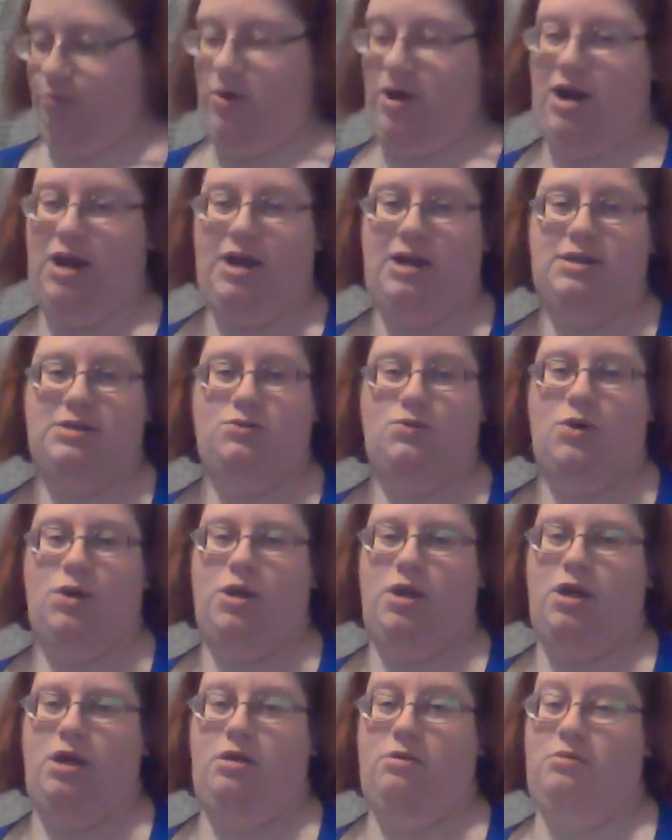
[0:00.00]
But I guess
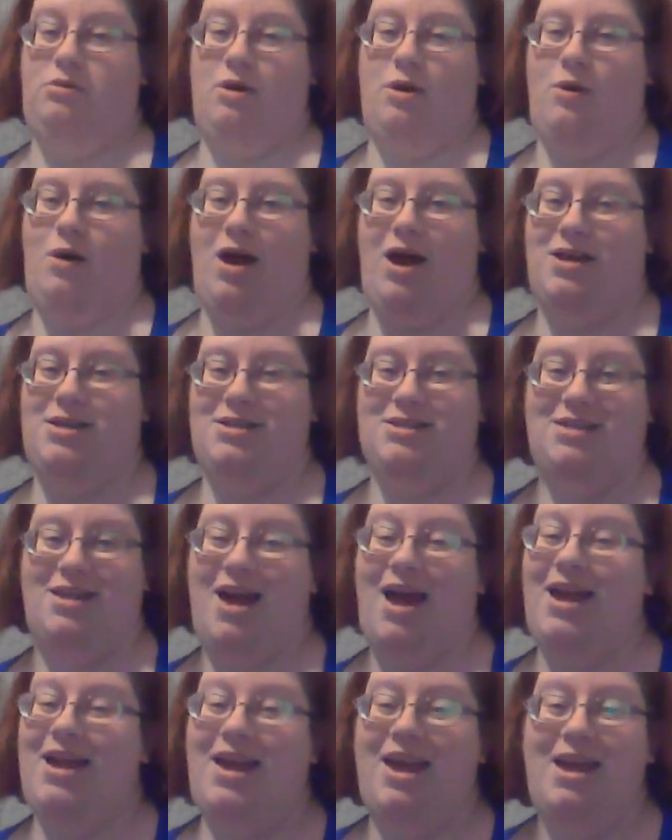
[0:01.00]
really, I
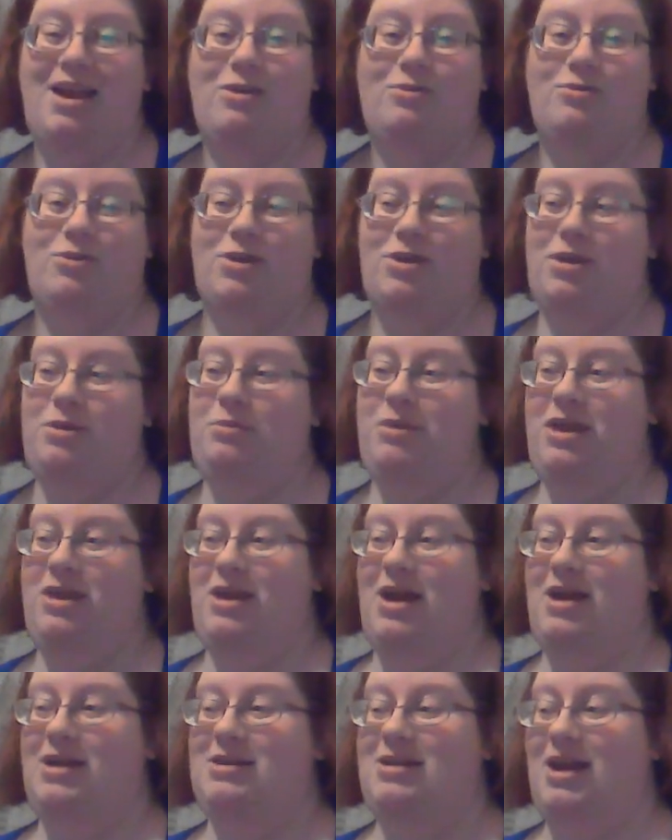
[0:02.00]
can't really be
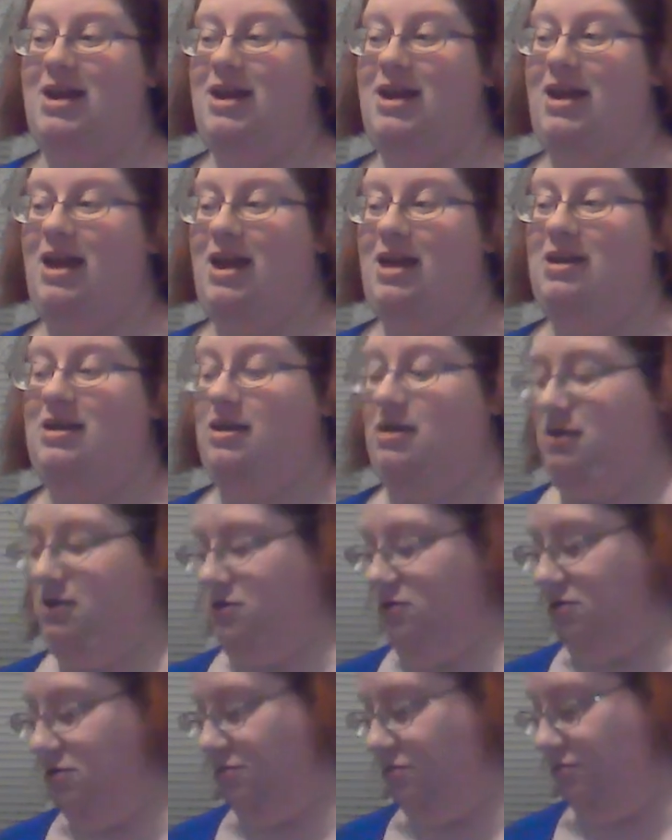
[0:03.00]
that
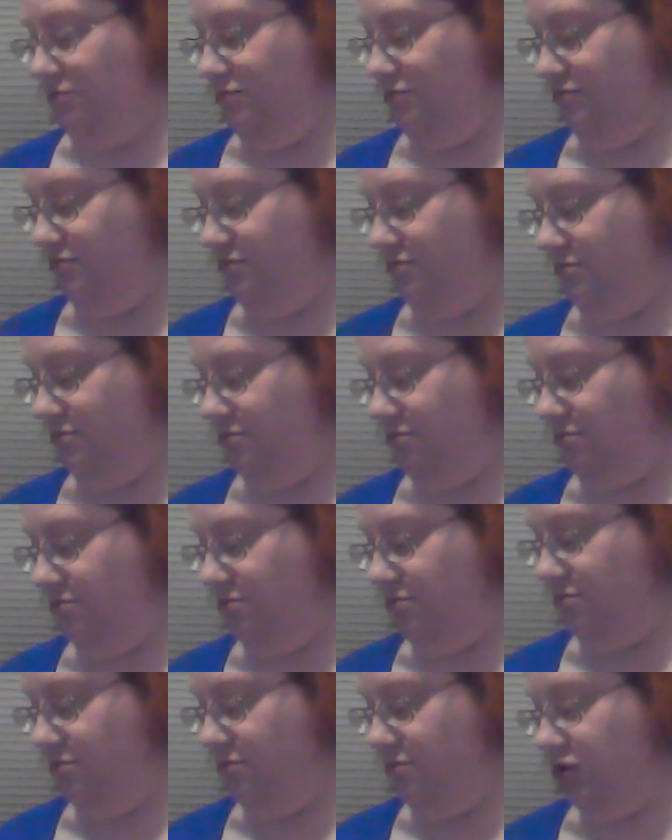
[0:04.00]
dedicated or
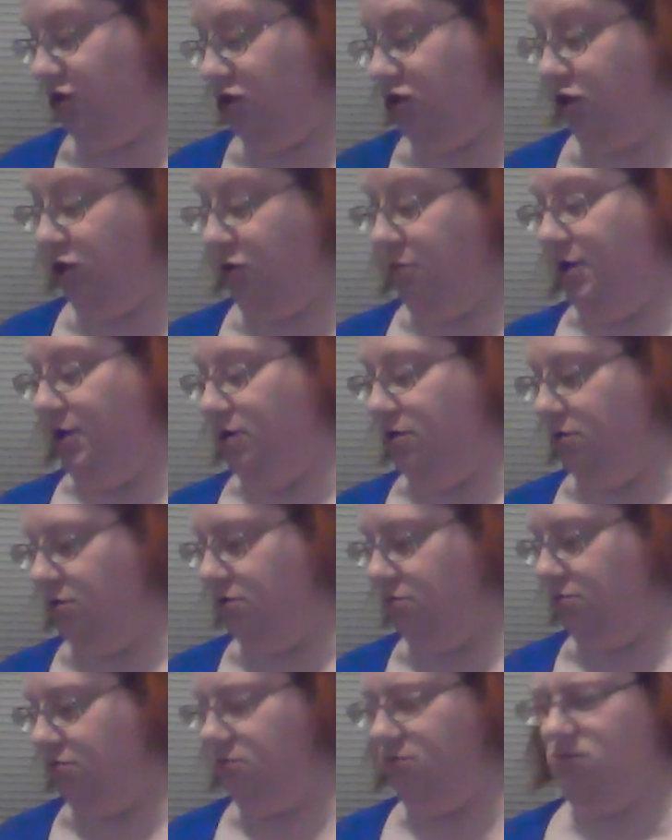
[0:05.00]
determined,
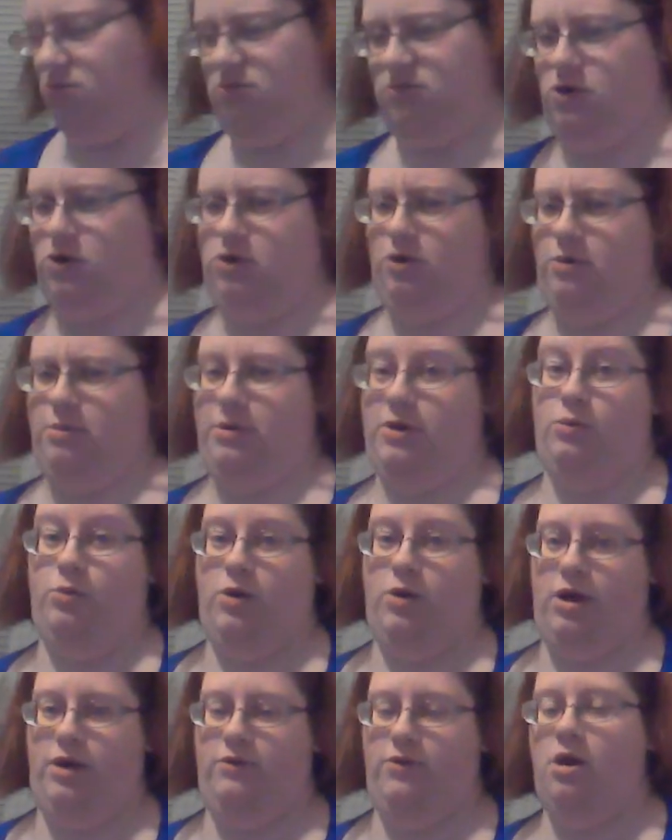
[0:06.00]

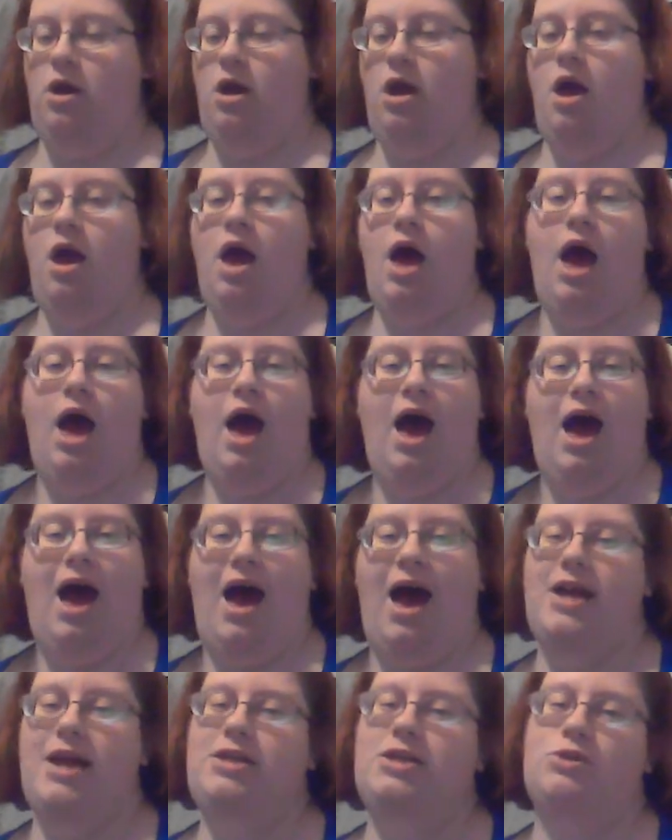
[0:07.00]
whatever.
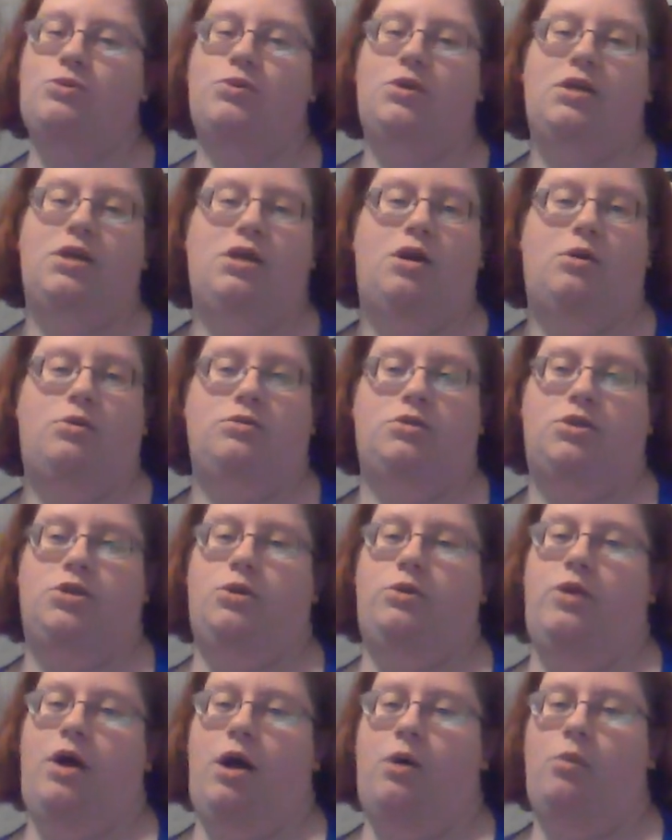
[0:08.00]
I just really don't
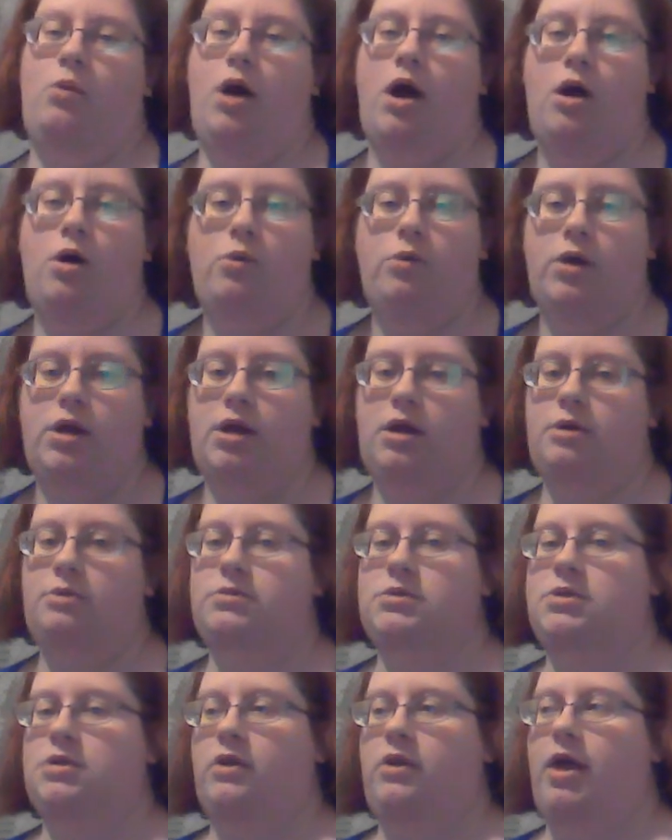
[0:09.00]
do that well when it
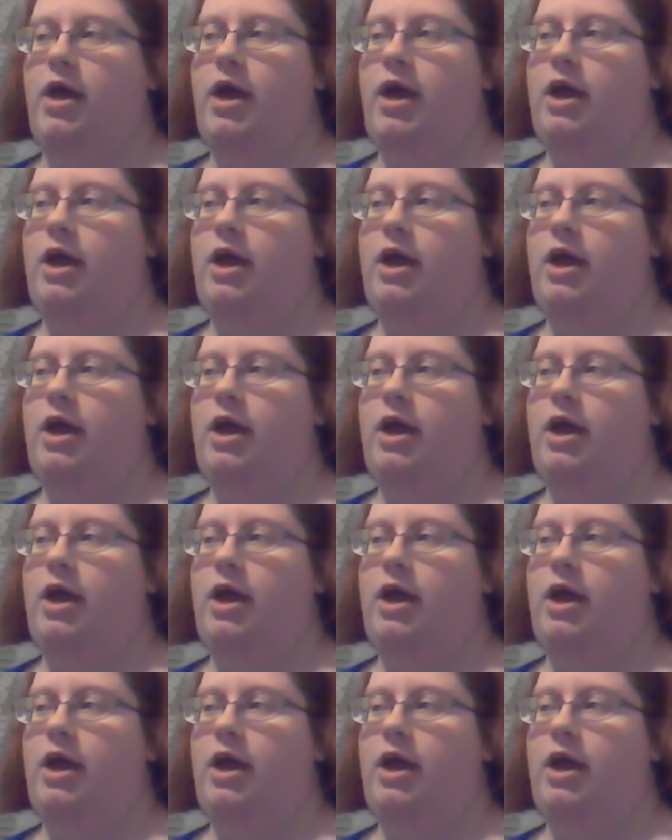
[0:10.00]
comes to